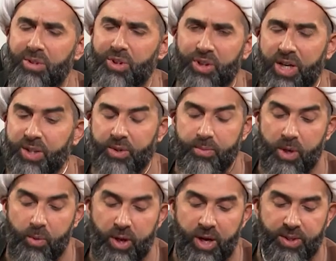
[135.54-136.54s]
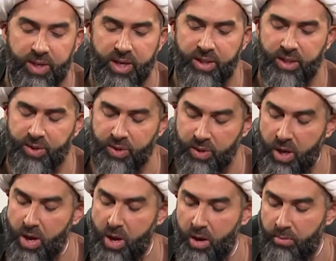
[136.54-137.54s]
Trust me when I say this,
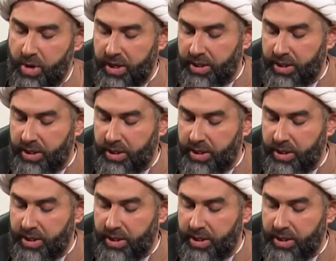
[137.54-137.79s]
my